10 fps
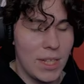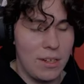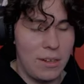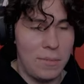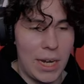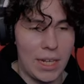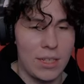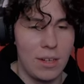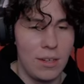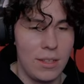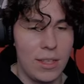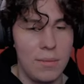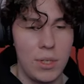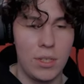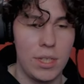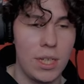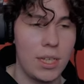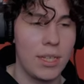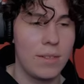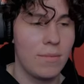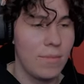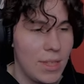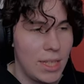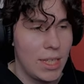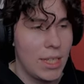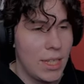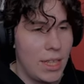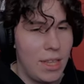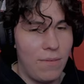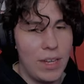Oh my god, the music. The